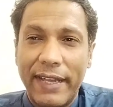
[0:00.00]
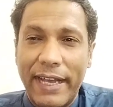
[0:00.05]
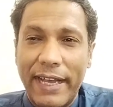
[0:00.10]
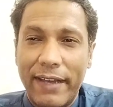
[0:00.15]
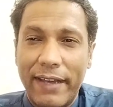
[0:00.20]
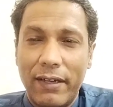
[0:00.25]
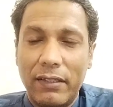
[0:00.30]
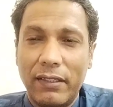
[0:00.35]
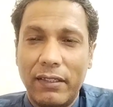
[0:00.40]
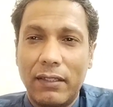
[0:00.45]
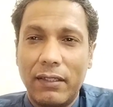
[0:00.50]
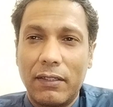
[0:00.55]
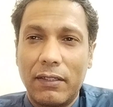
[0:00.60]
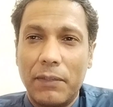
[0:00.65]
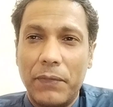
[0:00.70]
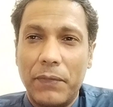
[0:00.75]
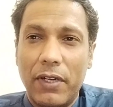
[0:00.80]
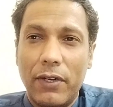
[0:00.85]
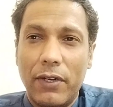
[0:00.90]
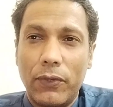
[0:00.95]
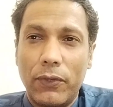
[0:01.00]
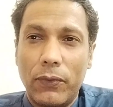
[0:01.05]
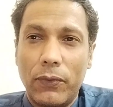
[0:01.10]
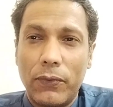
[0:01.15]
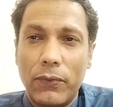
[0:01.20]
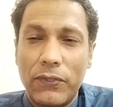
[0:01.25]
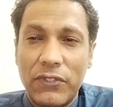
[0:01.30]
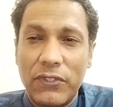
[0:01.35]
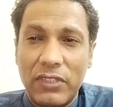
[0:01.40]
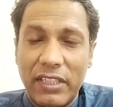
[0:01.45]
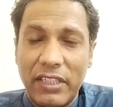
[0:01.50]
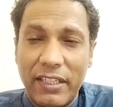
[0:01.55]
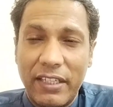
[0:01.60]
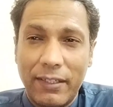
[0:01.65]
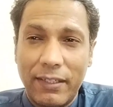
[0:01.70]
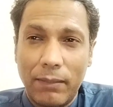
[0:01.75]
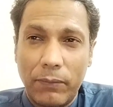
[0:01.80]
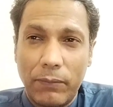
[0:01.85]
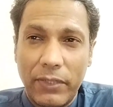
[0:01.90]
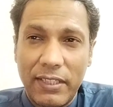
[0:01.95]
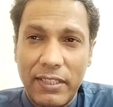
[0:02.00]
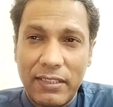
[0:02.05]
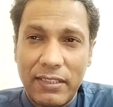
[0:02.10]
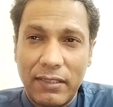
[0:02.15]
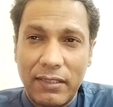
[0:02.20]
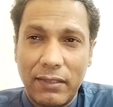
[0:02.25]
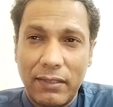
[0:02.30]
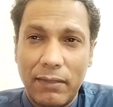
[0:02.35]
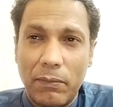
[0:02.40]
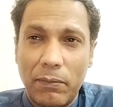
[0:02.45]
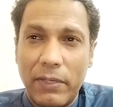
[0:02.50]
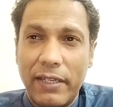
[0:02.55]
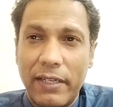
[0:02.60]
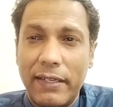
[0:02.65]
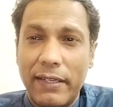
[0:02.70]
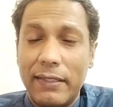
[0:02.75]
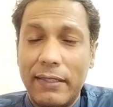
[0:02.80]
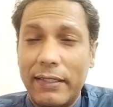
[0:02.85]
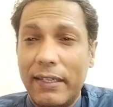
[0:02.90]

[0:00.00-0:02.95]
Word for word: Eritrean commandos taken prisoner by